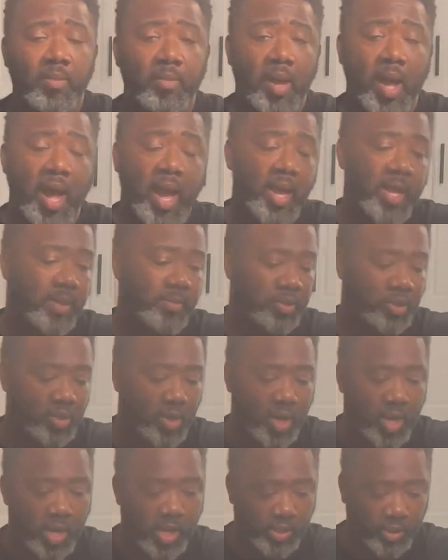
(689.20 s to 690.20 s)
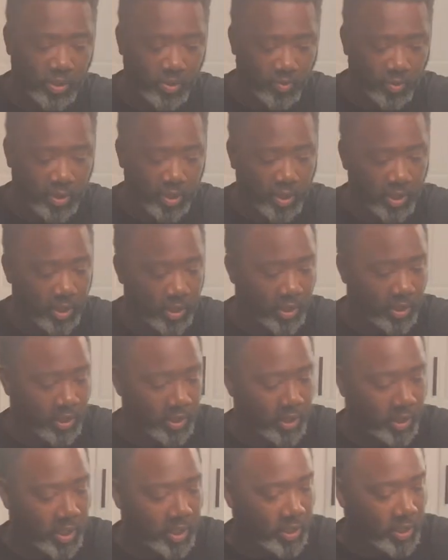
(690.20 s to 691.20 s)
I am trying to really
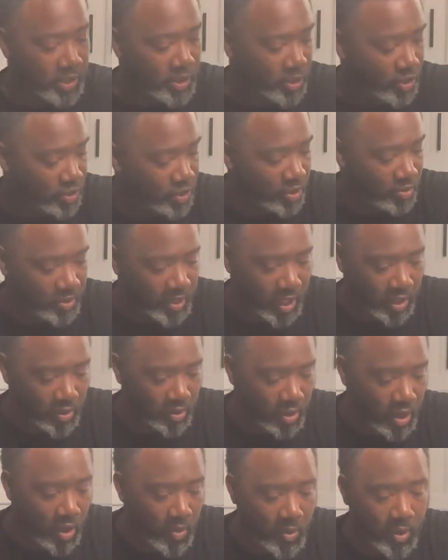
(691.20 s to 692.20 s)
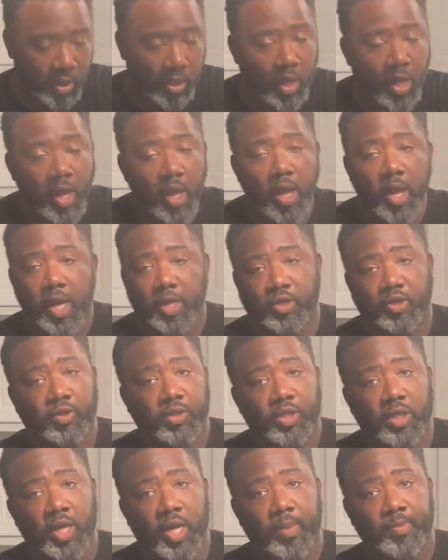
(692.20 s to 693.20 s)
get this YouTube channel going. As you
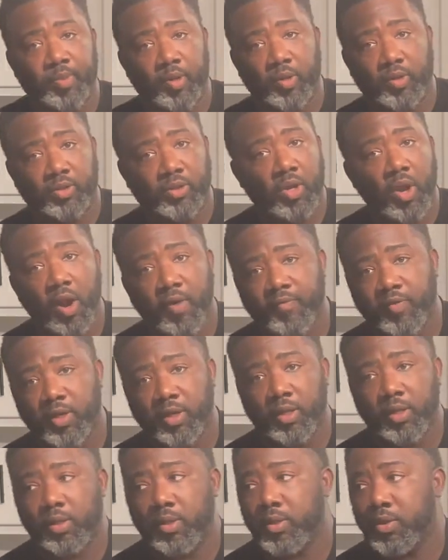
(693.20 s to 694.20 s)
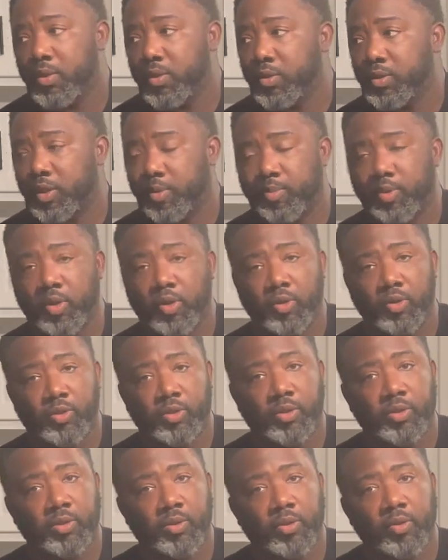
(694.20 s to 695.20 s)
see, I post car videos, I
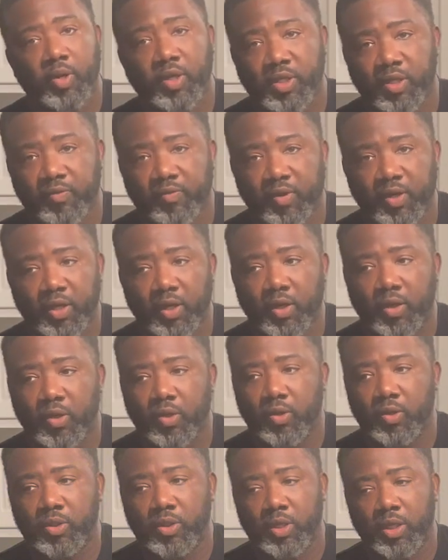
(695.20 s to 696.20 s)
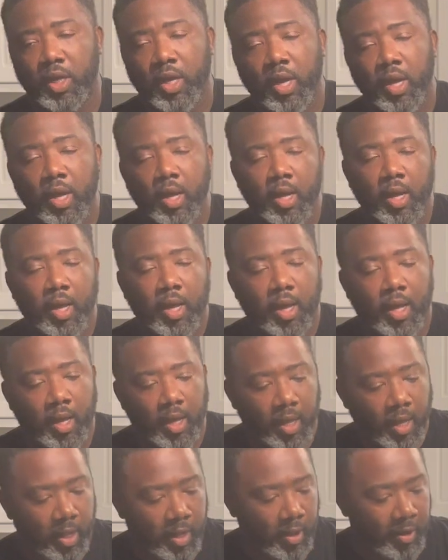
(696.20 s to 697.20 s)
post Christian videos.
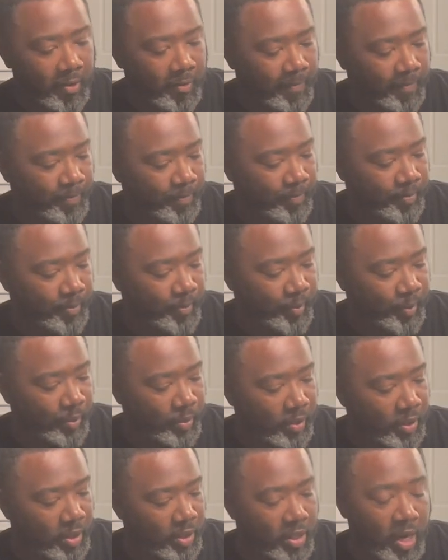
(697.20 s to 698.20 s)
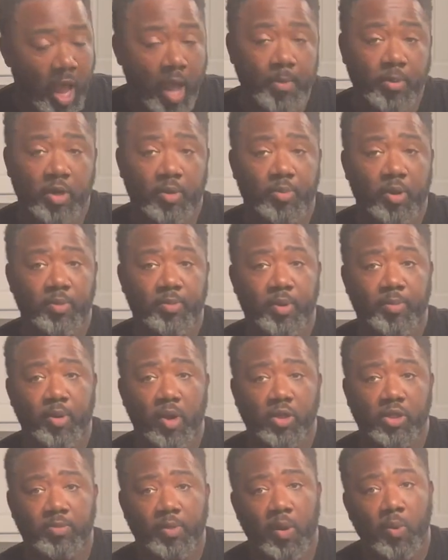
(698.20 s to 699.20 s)
Now I'm gonna be
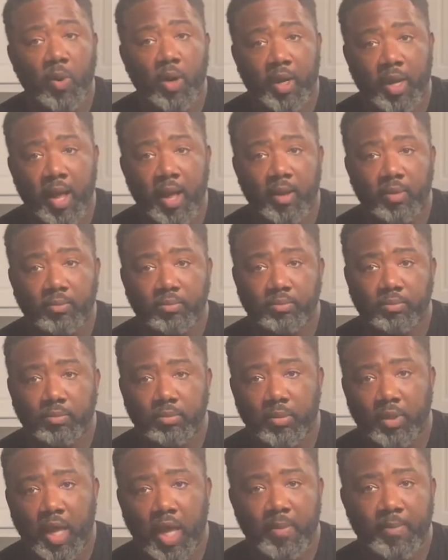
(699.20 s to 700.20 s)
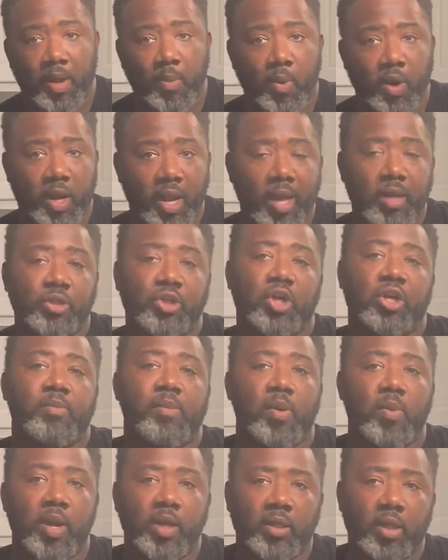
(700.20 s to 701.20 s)
posting my workout, kind of my workout journey,
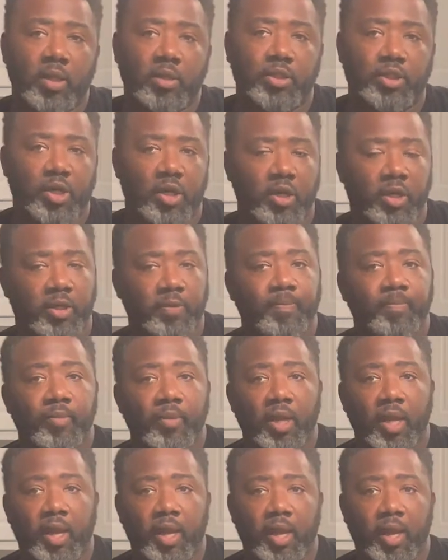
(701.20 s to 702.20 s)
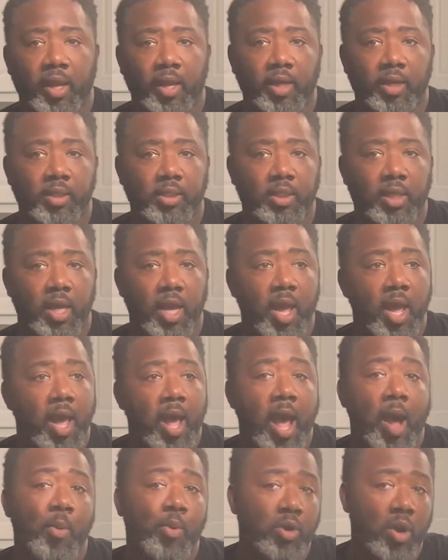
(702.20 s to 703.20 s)
my weight loss journey, and
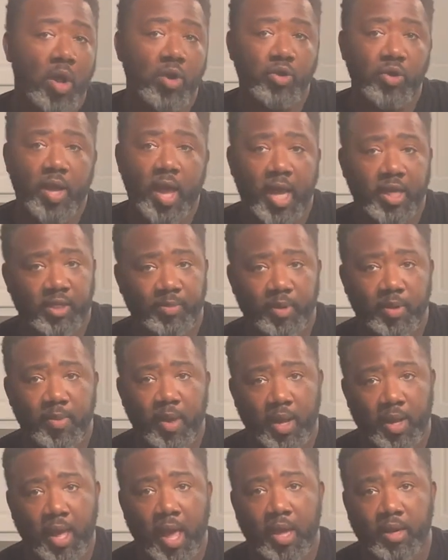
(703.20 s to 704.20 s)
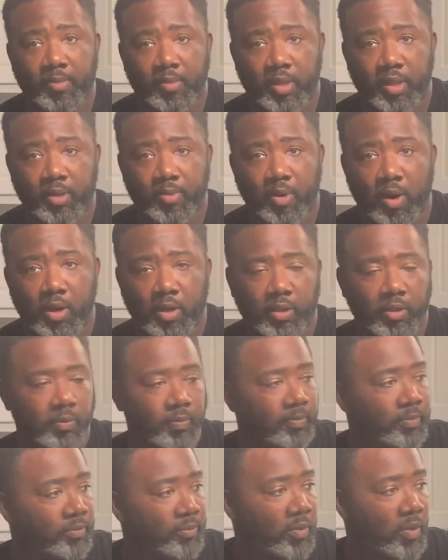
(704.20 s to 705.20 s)
I want all you guys to be my accountability partner,
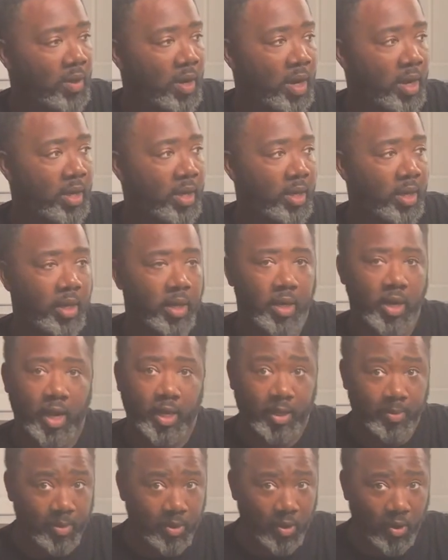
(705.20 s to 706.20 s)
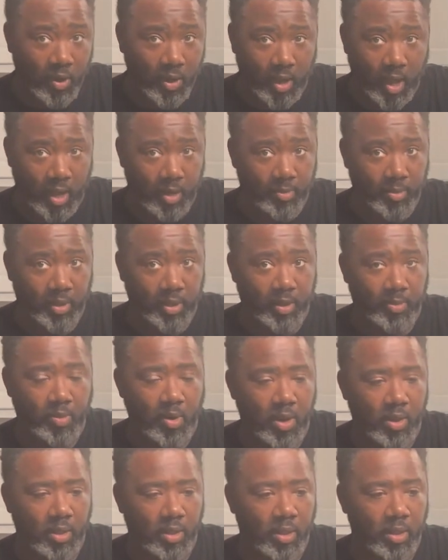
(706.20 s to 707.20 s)
all right? And I can be your accountability
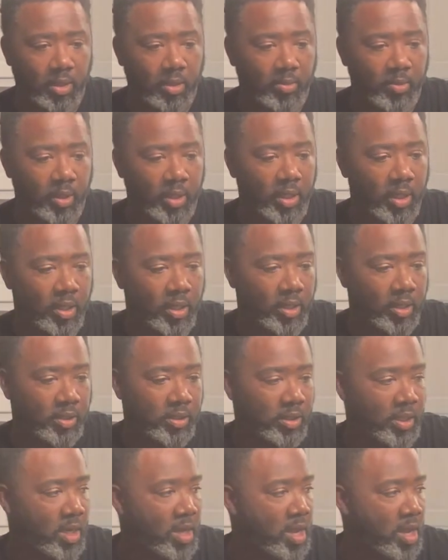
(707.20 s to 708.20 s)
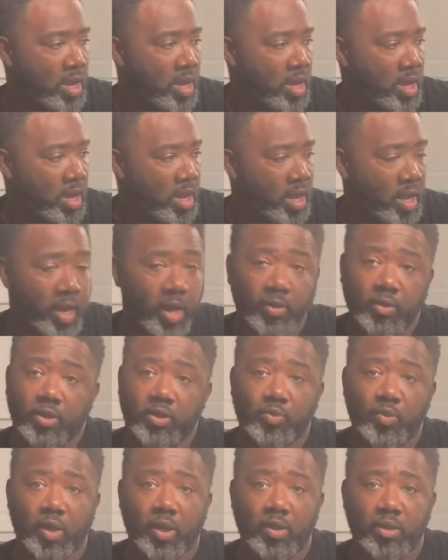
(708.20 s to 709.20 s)
partner, because health
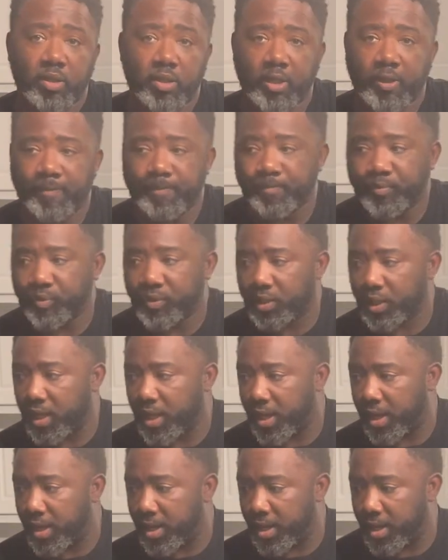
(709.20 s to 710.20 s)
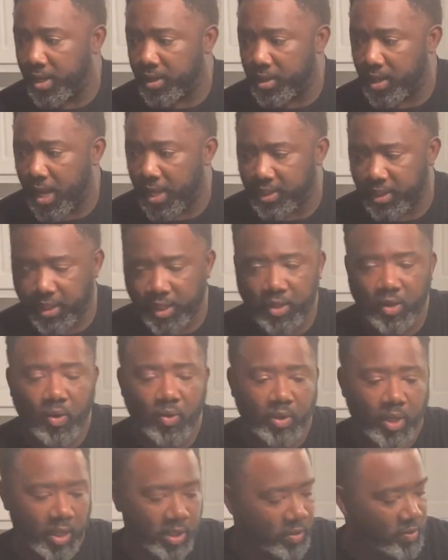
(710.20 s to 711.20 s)
is wealth, and as I get
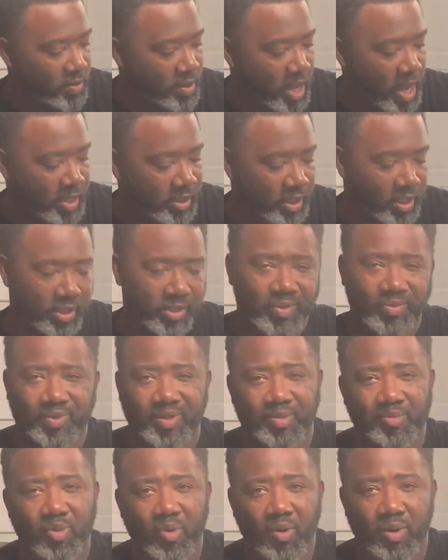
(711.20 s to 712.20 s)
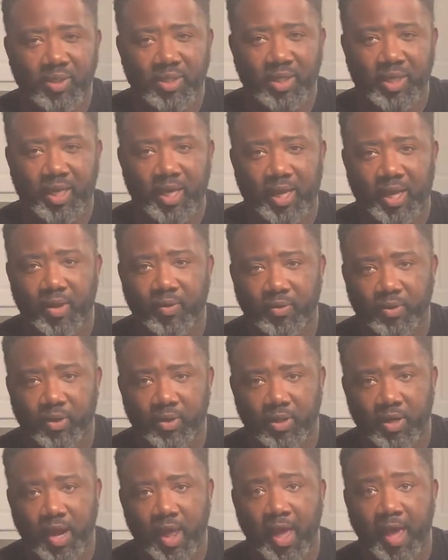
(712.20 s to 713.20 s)
older, I just realize that it's really important to get healthier
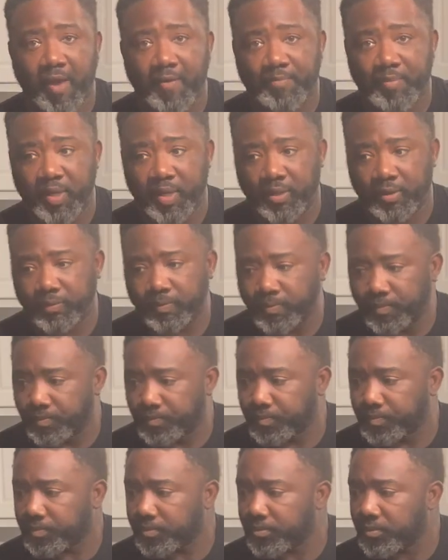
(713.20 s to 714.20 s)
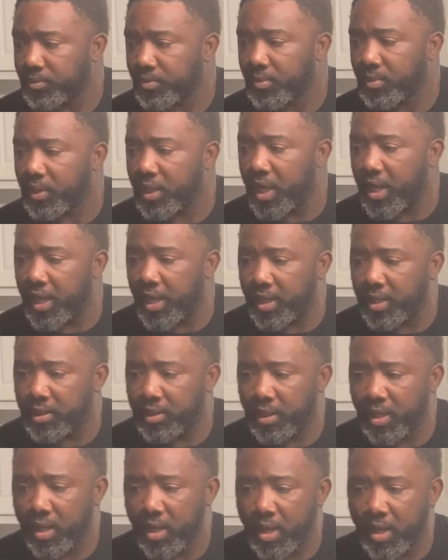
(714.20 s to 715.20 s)
than I have been. And
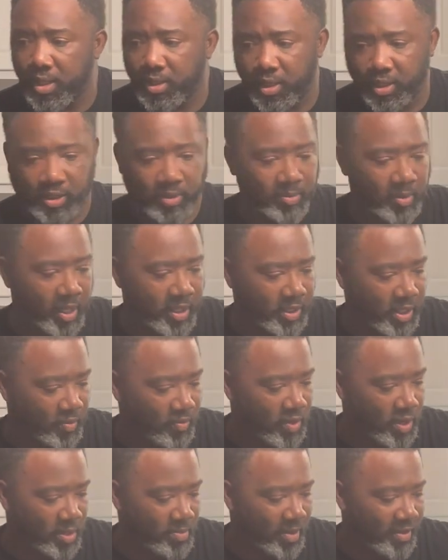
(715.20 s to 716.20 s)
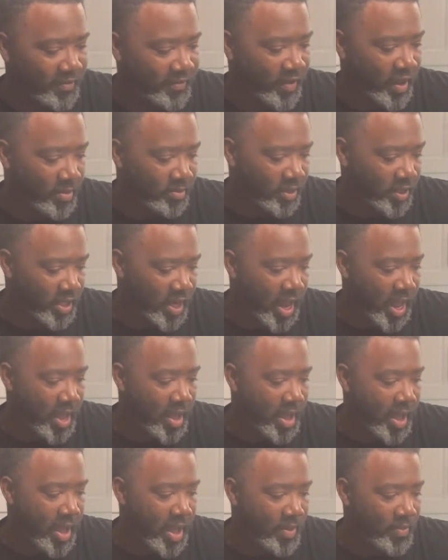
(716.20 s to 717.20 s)
there's some things that run in my family that
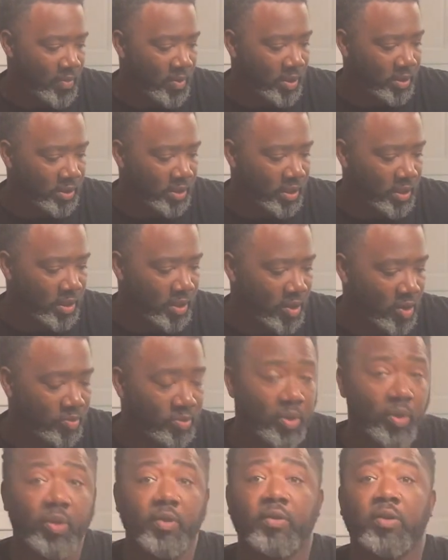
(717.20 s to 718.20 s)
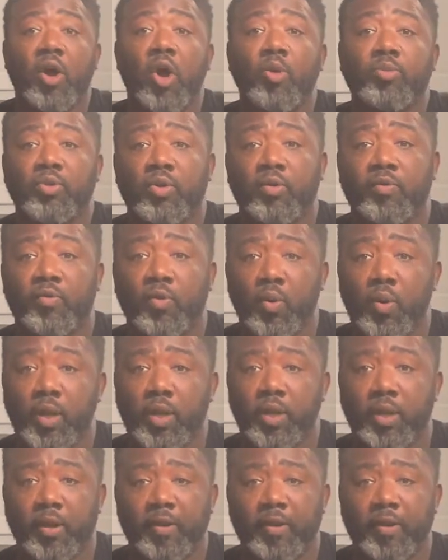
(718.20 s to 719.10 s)
I want to hope to avoid.